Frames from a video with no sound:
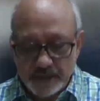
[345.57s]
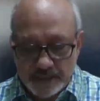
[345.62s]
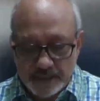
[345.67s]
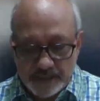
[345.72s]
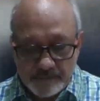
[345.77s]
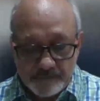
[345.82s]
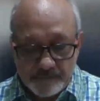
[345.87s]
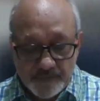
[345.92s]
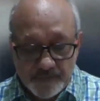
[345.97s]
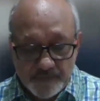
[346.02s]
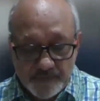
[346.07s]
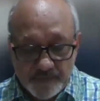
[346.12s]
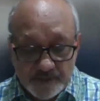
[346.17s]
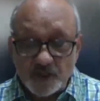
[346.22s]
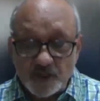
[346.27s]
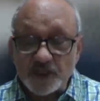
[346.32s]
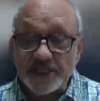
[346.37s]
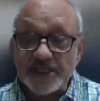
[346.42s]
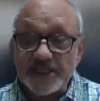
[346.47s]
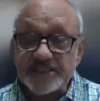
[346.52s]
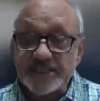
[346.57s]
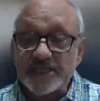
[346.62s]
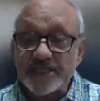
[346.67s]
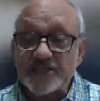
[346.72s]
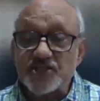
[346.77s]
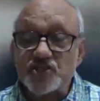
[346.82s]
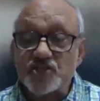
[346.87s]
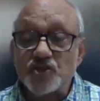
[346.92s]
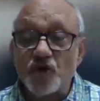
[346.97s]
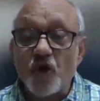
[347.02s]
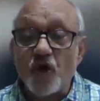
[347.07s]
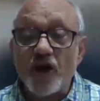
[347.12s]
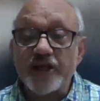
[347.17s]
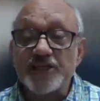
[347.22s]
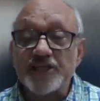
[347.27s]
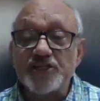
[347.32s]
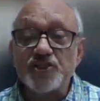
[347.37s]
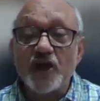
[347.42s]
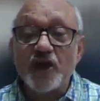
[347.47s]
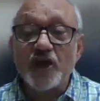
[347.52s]
Okay. So teachers
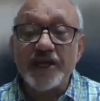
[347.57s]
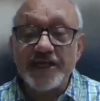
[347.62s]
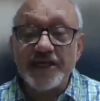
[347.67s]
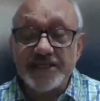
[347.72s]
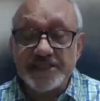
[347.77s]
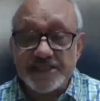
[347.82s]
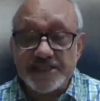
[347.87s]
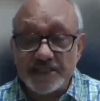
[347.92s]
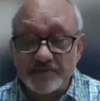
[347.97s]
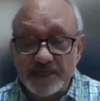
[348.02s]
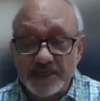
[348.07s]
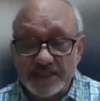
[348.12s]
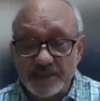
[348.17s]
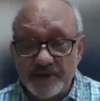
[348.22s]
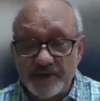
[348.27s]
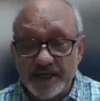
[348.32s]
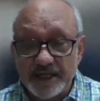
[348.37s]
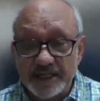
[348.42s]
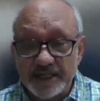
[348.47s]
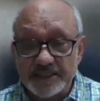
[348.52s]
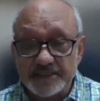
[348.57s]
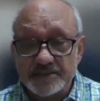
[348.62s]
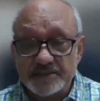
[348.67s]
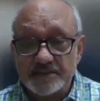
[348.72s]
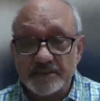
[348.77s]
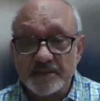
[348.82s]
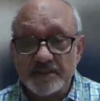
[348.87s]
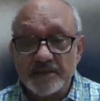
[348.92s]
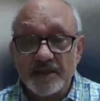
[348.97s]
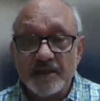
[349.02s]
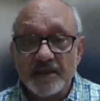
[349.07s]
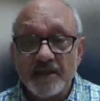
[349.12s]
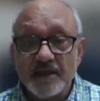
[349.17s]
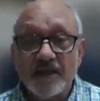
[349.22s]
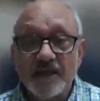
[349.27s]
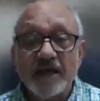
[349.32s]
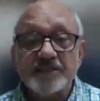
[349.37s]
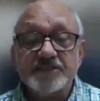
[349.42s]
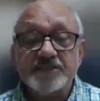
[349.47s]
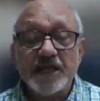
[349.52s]
don't enjoy teaching mathematics.
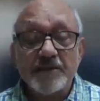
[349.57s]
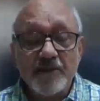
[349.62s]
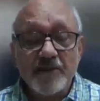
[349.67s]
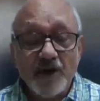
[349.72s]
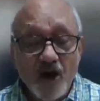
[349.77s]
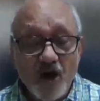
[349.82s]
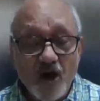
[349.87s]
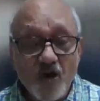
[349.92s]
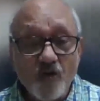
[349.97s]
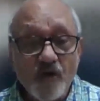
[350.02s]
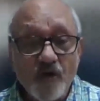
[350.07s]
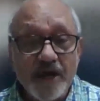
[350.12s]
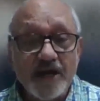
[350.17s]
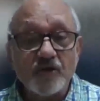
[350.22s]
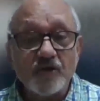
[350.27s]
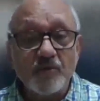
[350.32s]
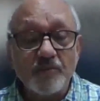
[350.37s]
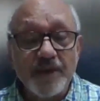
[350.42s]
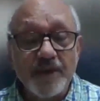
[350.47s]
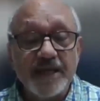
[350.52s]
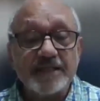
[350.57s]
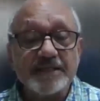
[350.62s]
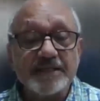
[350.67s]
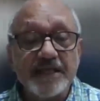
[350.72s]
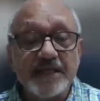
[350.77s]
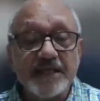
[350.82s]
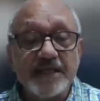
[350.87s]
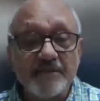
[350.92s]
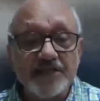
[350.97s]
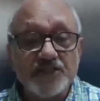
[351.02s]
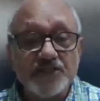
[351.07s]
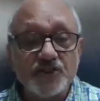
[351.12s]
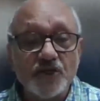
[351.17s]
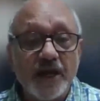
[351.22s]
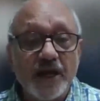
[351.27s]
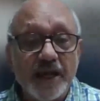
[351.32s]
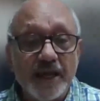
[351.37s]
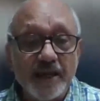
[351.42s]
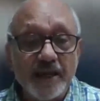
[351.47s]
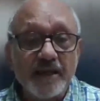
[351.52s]
Somehow we have to make them
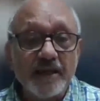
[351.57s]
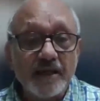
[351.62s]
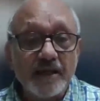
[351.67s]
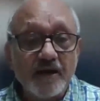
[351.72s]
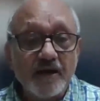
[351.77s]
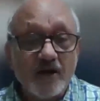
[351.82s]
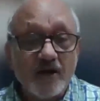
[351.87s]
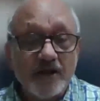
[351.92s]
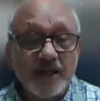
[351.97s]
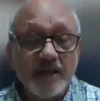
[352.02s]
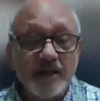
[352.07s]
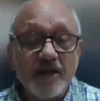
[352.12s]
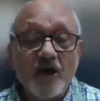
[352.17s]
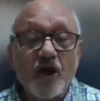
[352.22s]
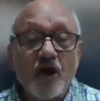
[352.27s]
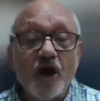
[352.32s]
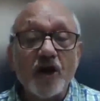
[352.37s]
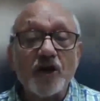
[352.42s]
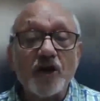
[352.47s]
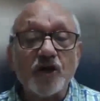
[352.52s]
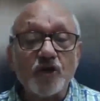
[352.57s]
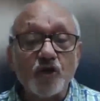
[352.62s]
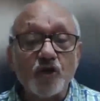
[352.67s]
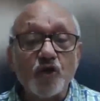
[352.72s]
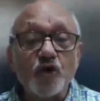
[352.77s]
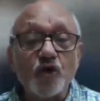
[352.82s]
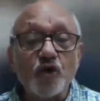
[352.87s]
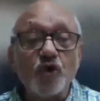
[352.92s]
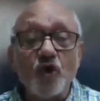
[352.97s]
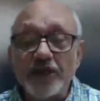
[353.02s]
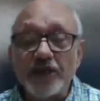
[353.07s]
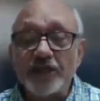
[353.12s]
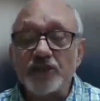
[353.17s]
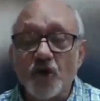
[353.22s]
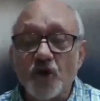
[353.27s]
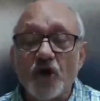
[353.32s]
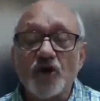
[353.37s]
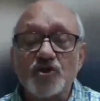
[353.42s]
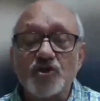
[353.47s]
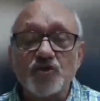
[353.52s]
enjoy. Okay. Or recruit only
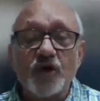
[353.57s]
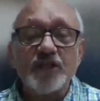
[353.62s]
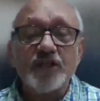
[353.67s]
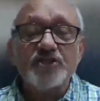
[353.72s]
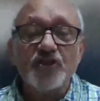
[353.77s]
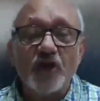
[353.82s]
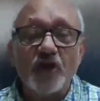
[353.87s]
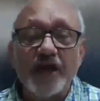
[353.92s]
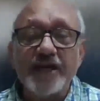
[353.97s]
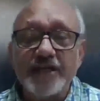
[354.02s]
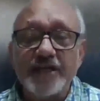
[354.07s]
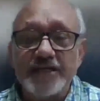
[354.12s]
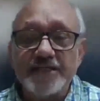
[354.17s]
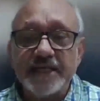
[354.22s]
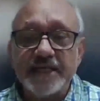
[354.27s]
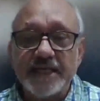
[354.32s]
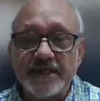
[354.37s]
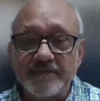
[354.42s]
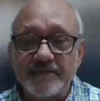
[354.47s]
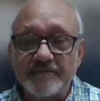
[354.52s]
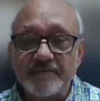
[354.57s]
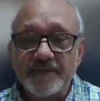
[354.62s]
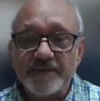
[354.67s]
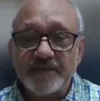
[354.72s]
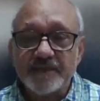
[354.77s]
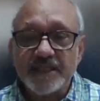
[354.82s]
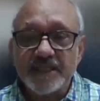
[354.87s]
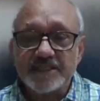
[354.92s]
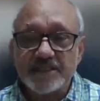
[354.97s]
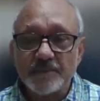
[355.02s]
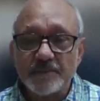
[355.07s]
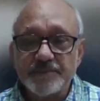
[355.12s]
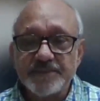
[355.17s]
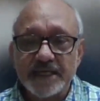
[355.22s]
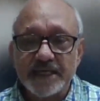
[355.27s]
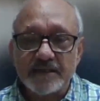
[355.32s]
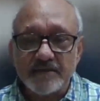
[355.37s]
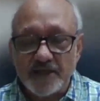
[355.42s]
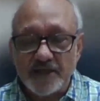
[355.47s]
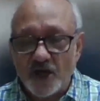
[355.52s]
those who enjoy teaching the
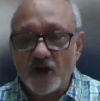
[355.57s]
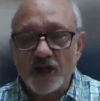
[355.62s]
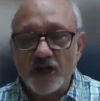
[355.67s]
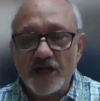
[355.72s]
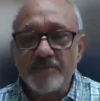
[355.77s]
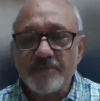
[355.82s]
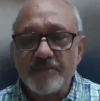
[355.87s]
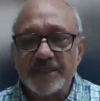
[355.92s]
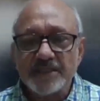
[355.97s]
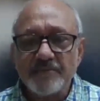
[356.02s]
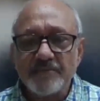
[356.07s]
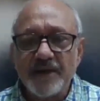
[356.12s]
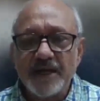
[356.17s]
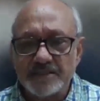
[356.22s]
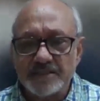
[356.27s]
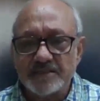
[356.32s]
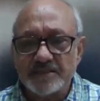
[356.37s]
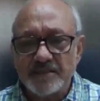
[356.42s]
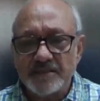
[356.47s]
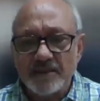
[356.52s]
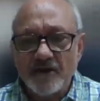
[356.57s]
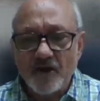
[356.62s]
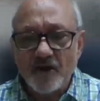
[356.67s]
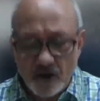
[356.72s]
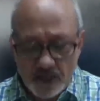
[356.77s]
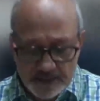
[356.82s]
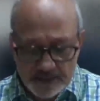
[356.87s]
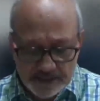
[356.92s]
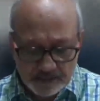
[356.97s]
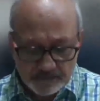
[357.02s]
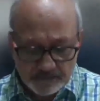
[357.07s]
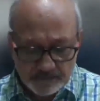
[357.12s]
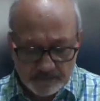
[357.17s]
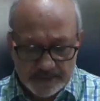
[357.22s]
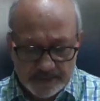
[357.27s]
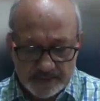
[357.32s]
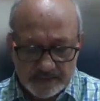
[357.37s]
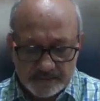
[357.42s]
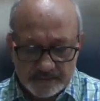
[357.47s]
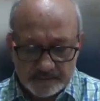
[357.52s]
subject, not only mathematics, all
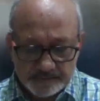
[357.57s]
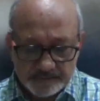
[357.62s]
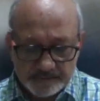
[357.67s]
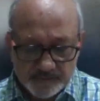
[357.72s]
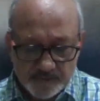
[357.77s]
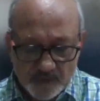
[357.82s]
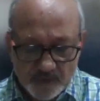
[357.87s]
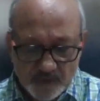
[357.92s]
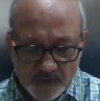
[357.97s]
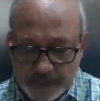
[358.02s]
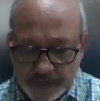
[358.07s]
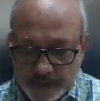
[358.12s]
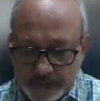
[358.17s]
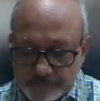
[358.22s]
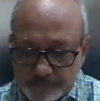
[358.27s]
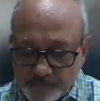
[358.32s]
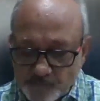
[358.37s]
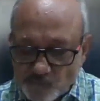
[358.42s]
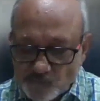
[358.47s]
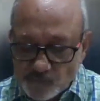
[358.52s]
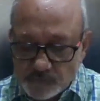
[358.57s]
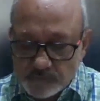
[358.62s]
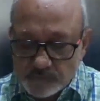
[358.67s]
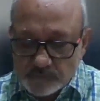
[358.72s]
subjects. Okay.